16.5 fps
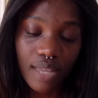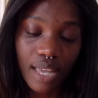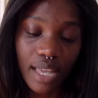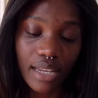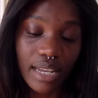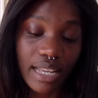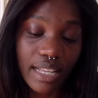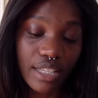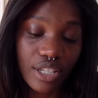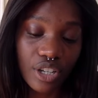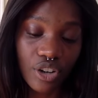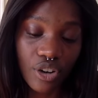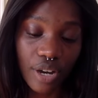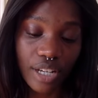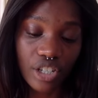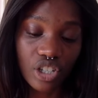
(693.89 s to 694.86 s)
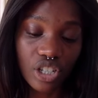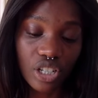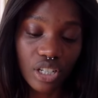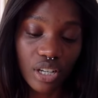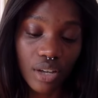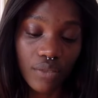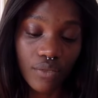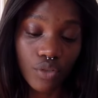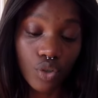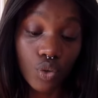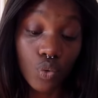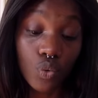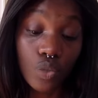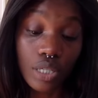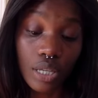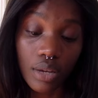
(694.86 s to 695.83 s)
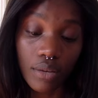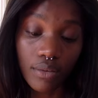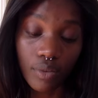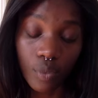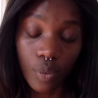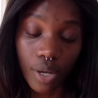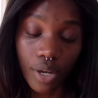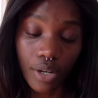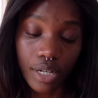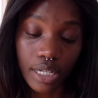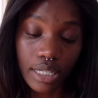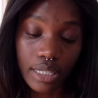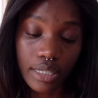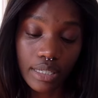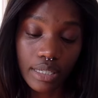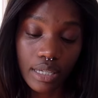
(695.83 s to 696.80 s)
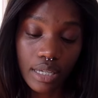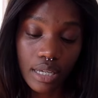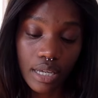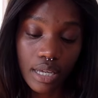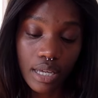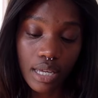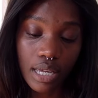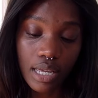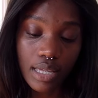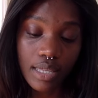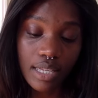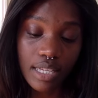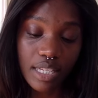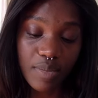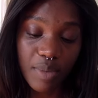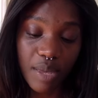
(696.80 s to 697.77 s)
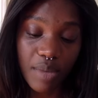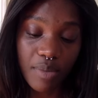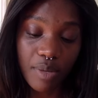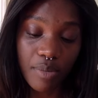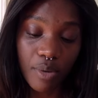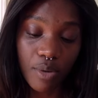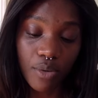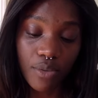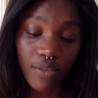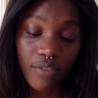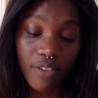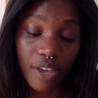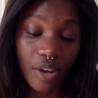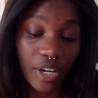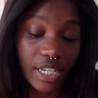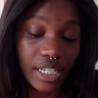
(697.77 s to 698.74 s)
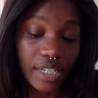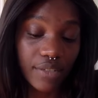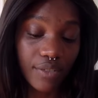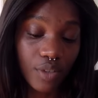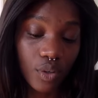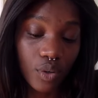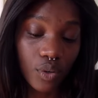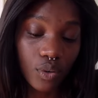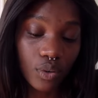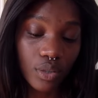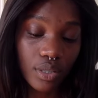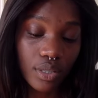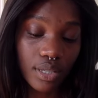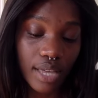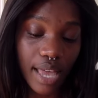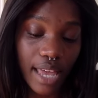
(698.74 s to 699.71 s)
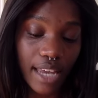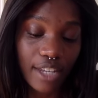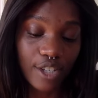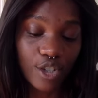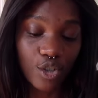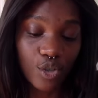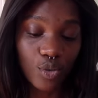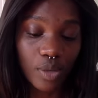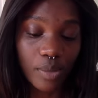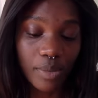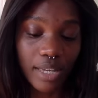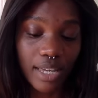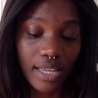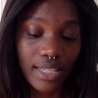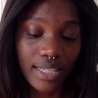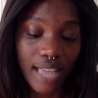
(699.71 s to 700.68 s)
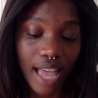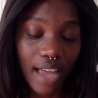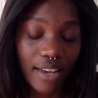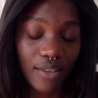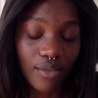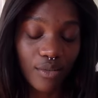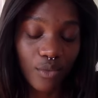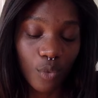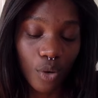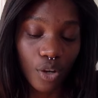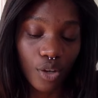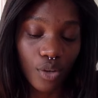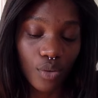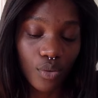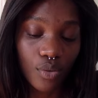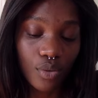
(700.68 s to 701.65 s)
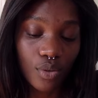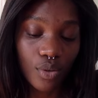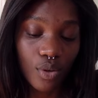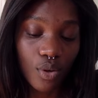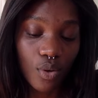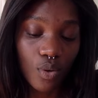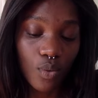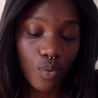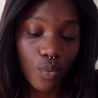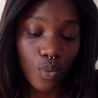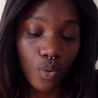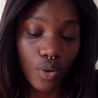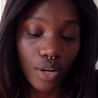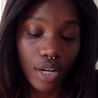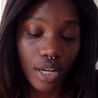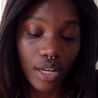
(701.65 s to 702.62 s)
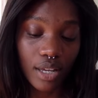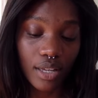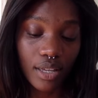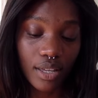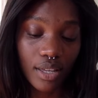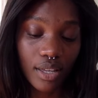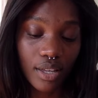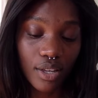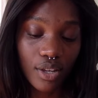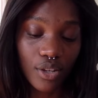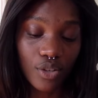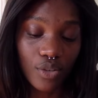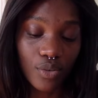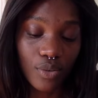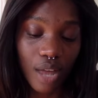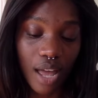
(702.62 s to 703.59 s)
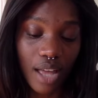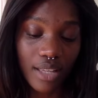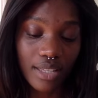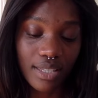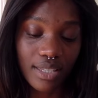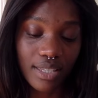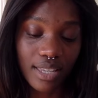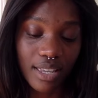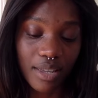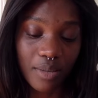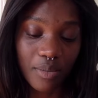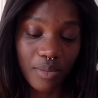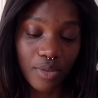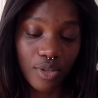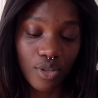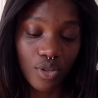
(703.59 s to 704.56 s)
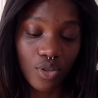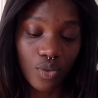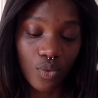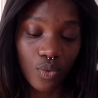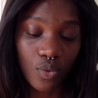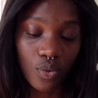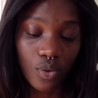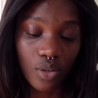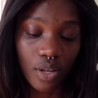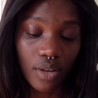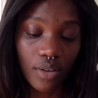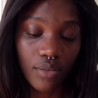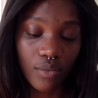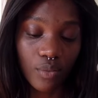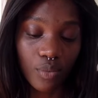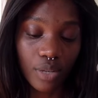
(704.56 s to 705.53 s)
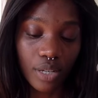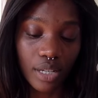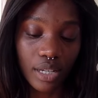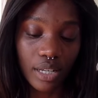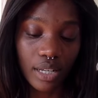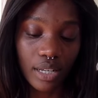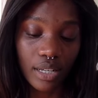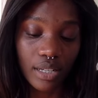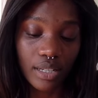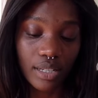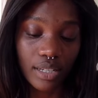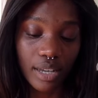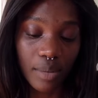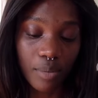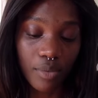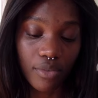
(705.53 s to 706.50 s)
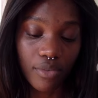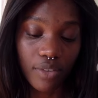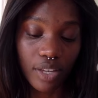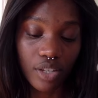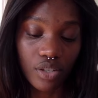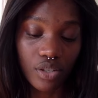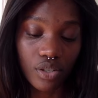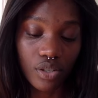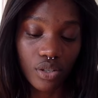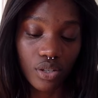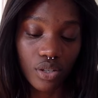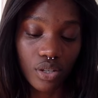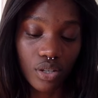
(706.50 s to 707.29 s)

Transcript: and integration of new self-awareness. This may be both very difficult and extremely exciting for you. Warning, do not skip the tool of reading deprivation.